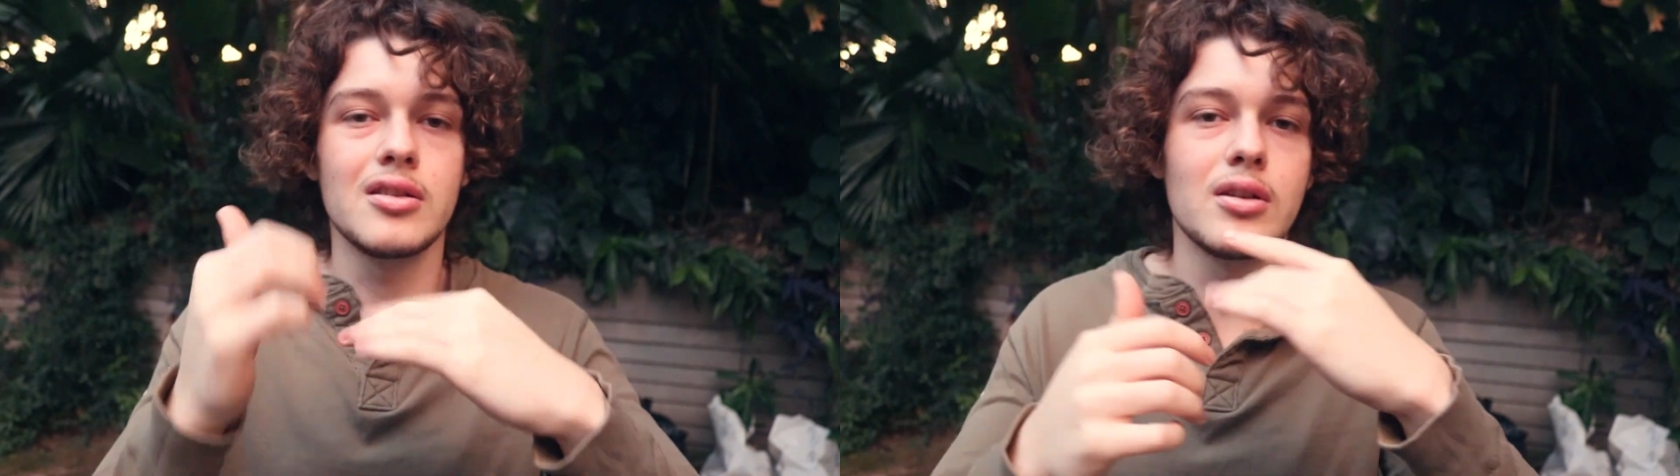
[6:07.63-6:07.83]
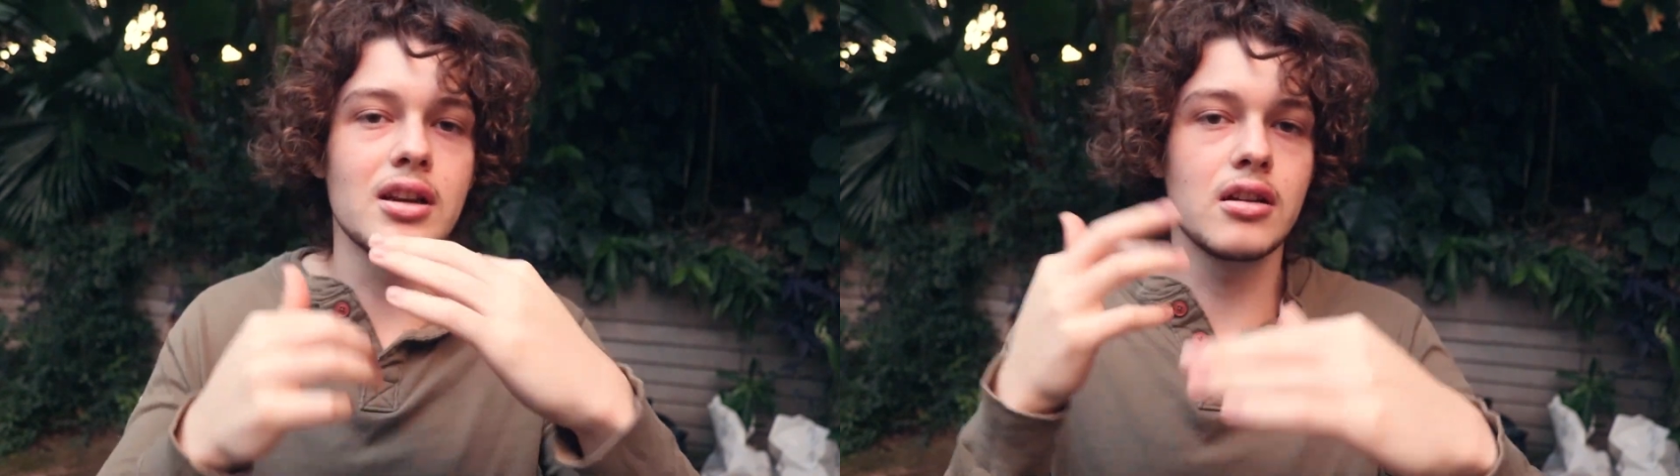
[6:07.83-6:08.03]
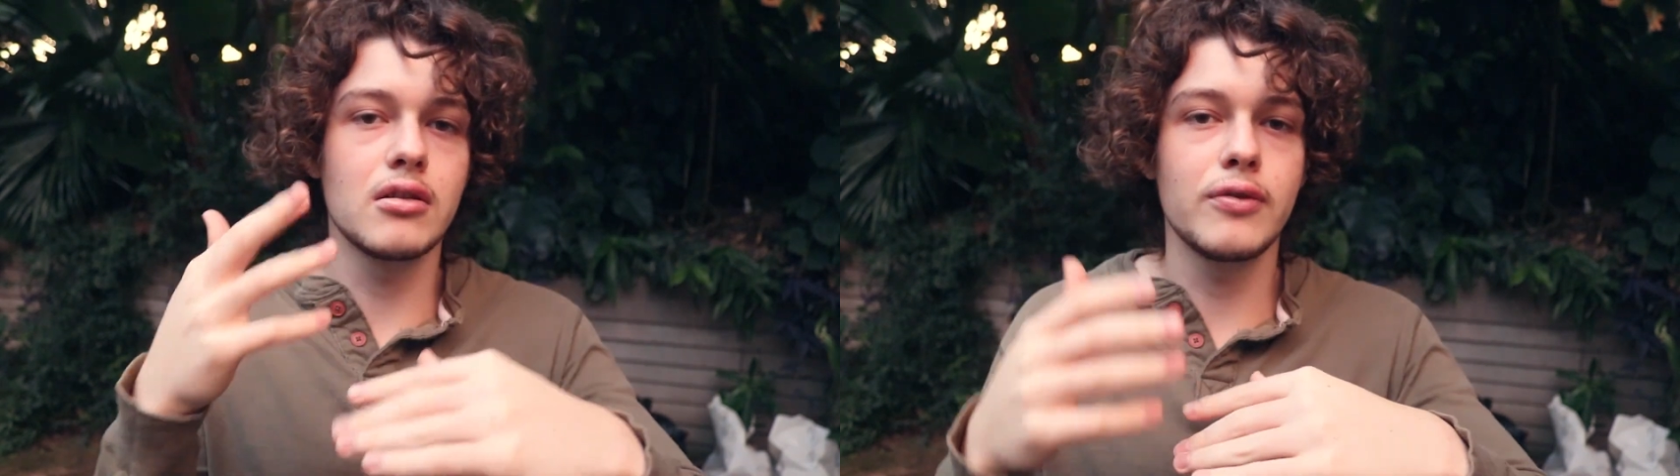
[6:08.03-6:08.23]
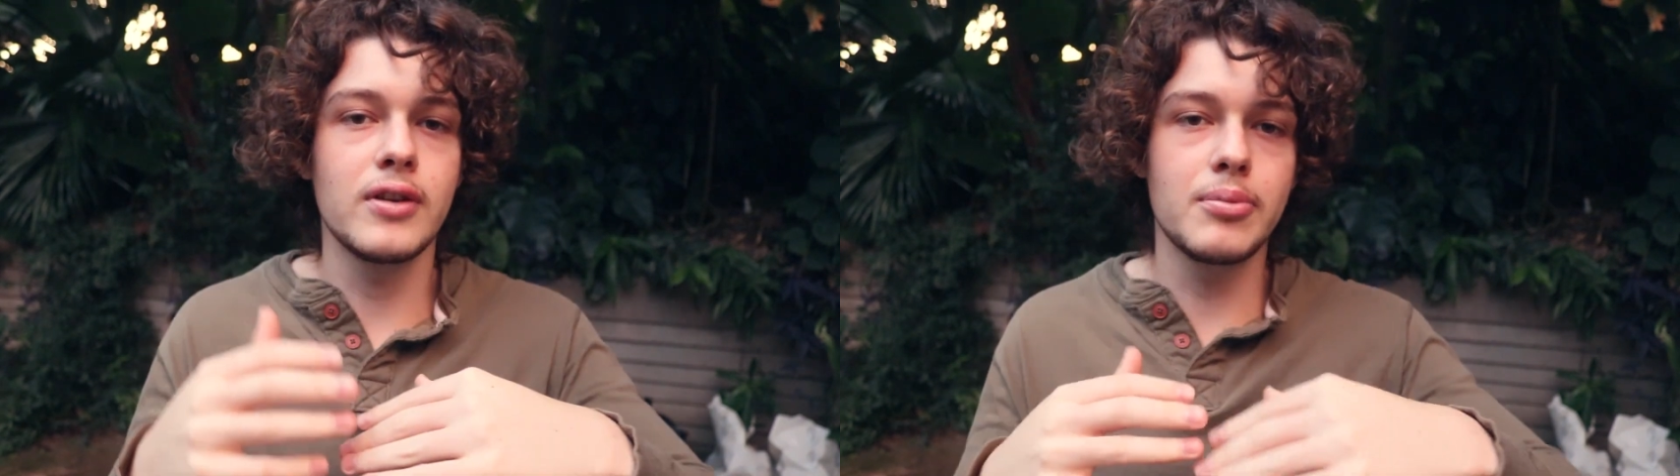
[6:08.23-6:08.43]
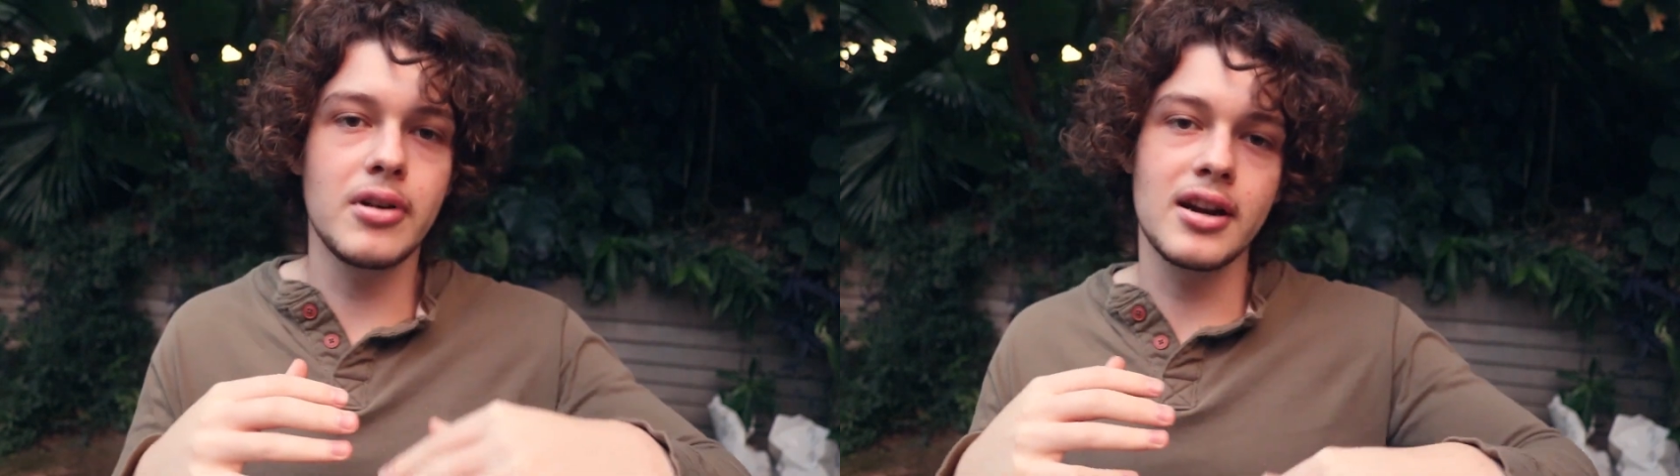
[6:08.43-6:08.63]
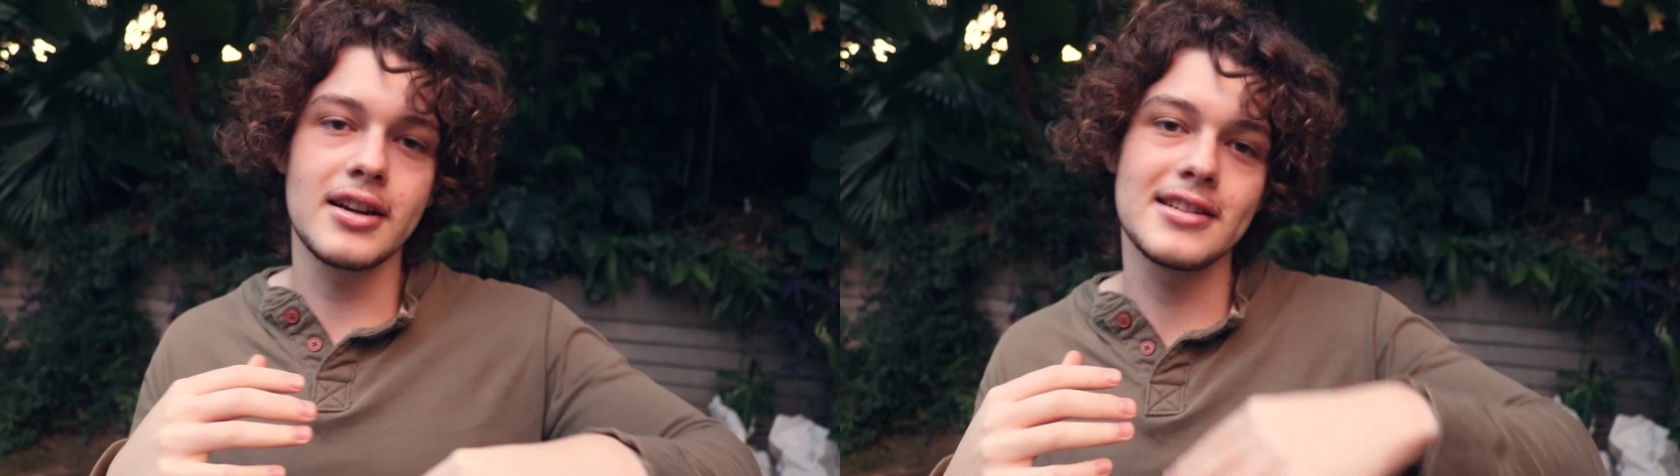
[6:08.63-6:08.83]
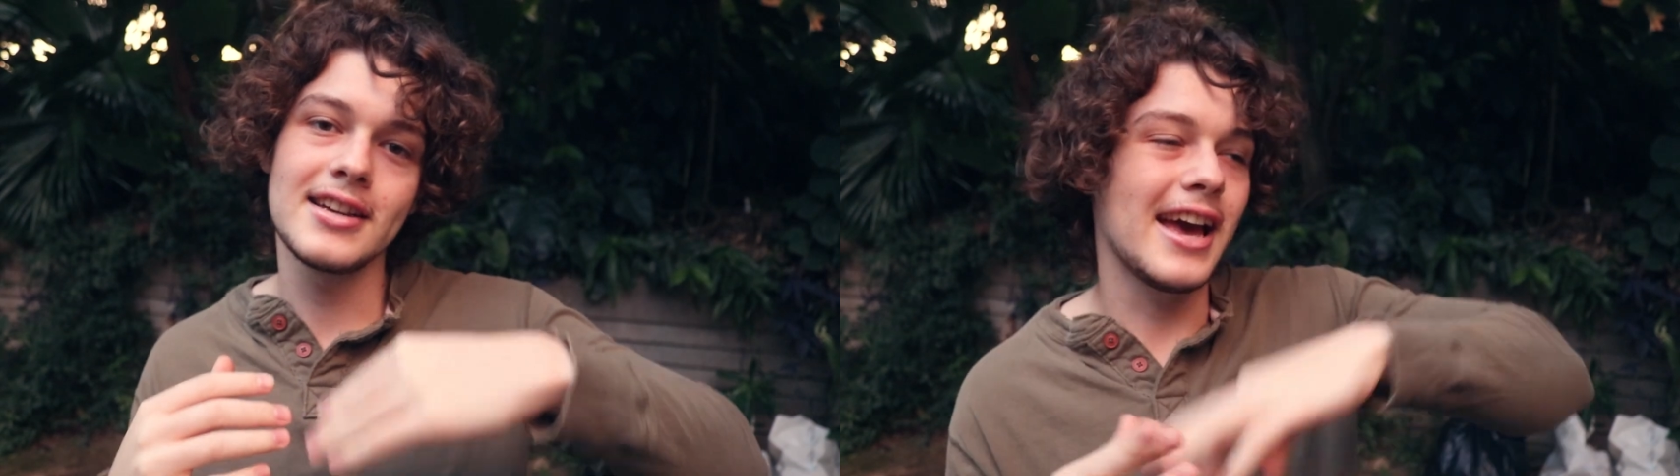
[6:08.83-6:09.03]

do a little flip on us